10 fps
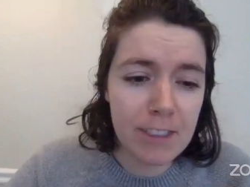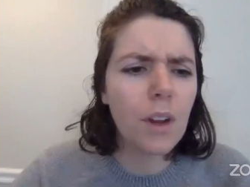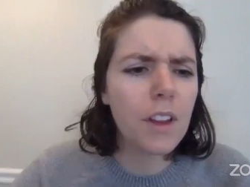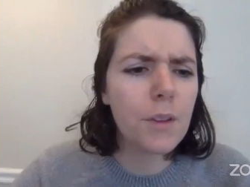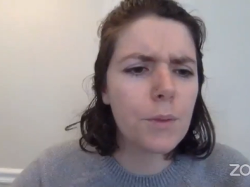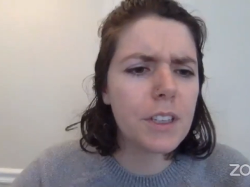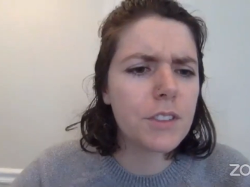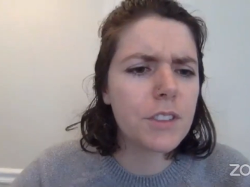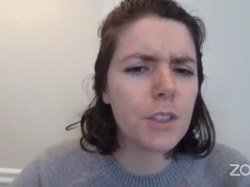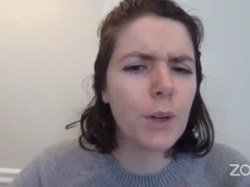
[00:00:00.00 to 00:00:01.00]
another really
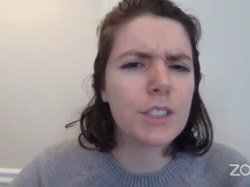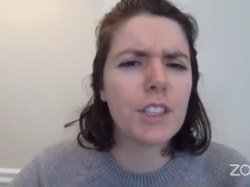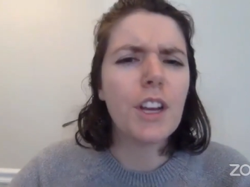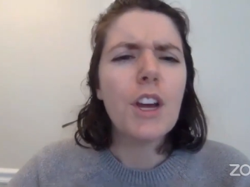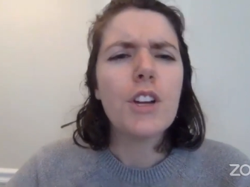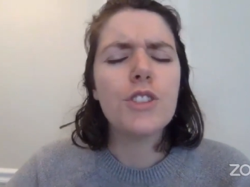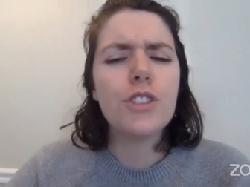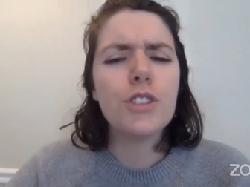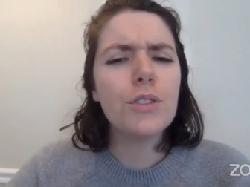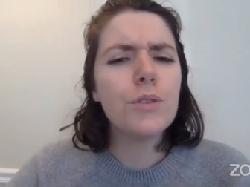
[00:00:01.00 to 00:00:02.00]
interesting question. Do
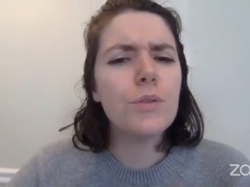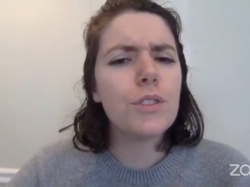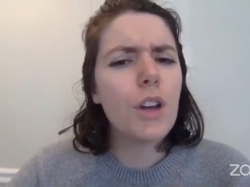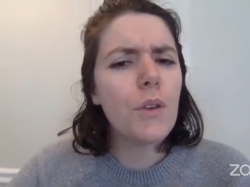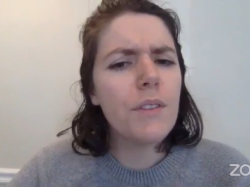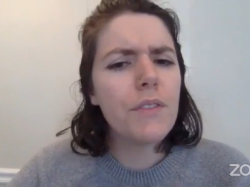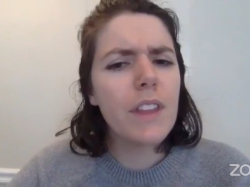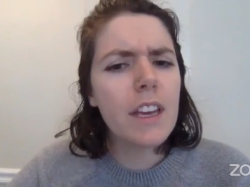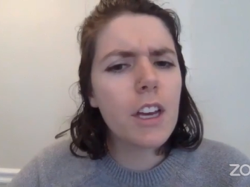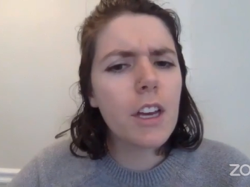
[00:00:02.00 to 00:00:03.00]
you know if they
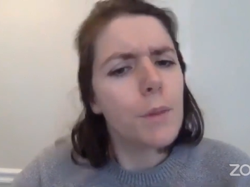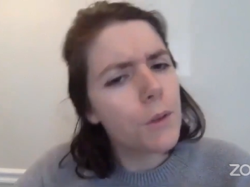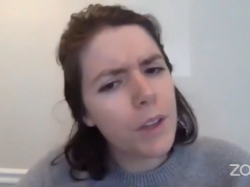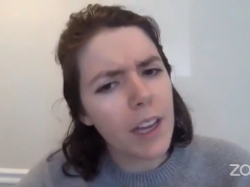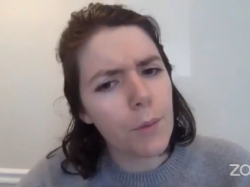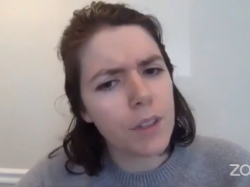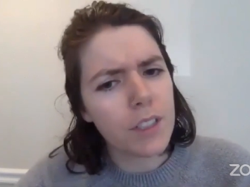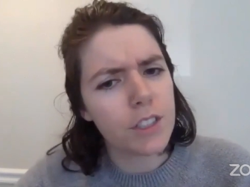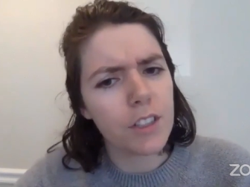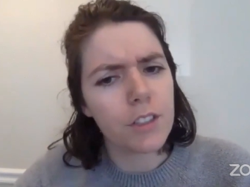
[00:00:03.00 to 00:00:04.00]
can communicate with
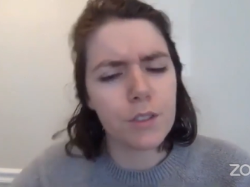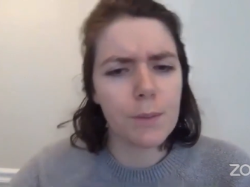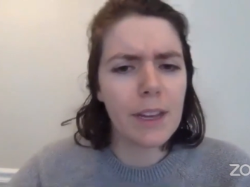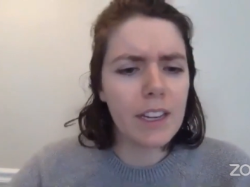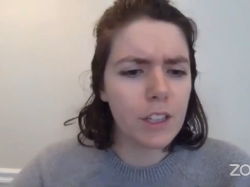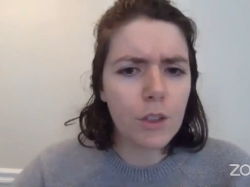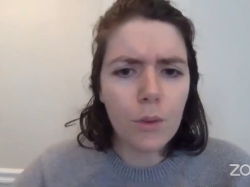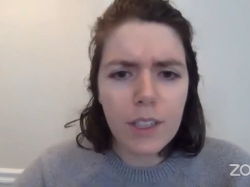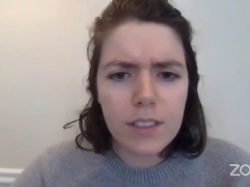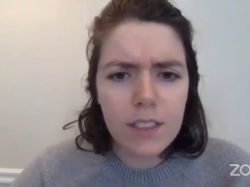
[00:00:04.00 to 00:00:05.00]
each other? Do they make any
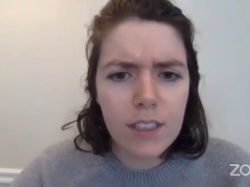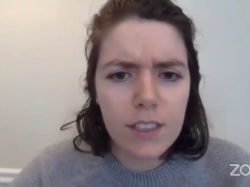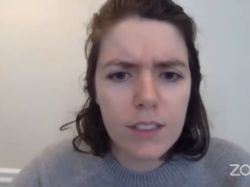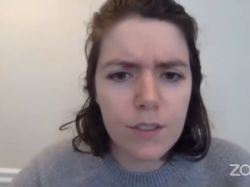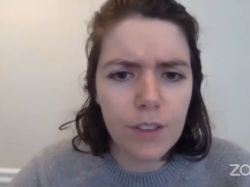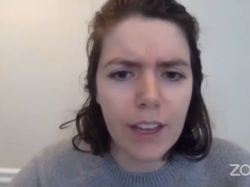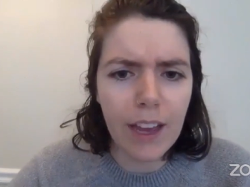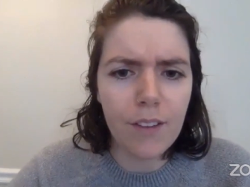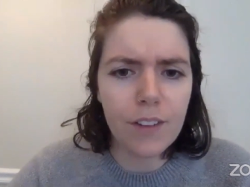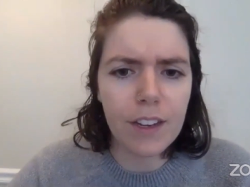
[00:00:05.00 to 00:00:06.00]
noises? Do they
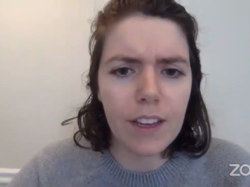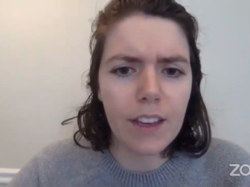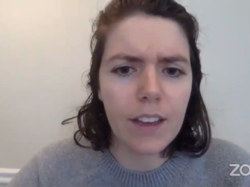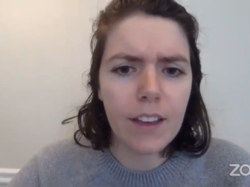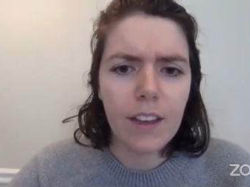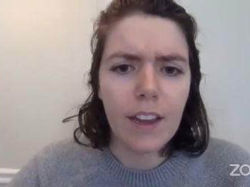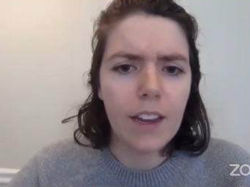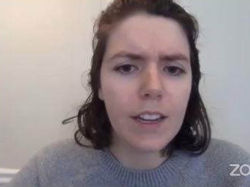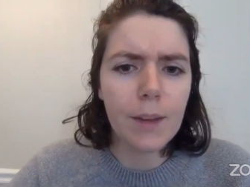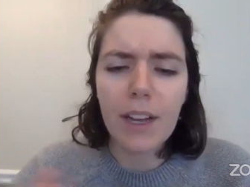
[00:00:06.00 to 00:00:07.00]
have any
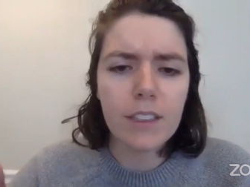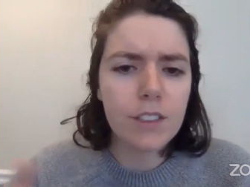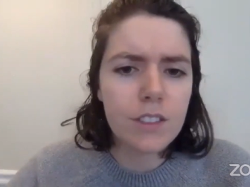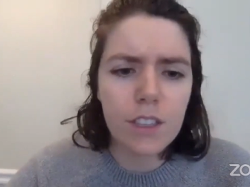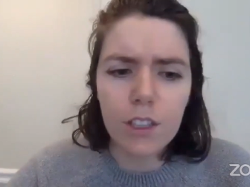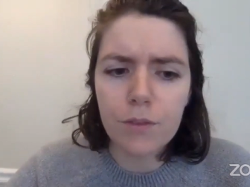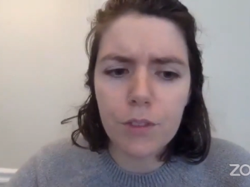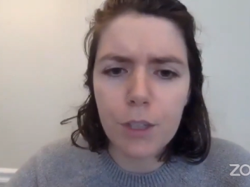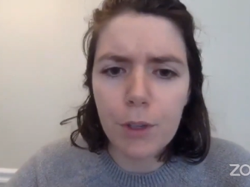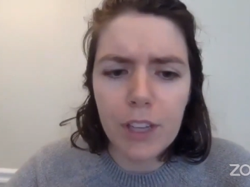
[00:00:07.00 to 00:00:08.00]
appendages that are good for
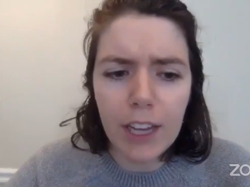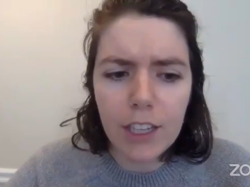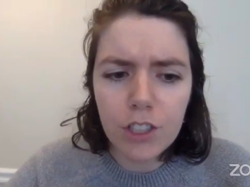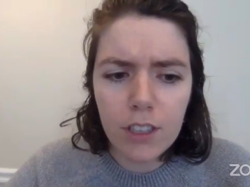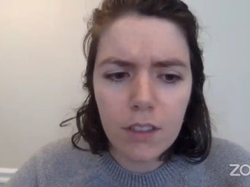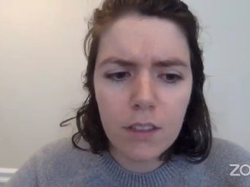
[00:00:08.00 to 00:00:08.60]
communication?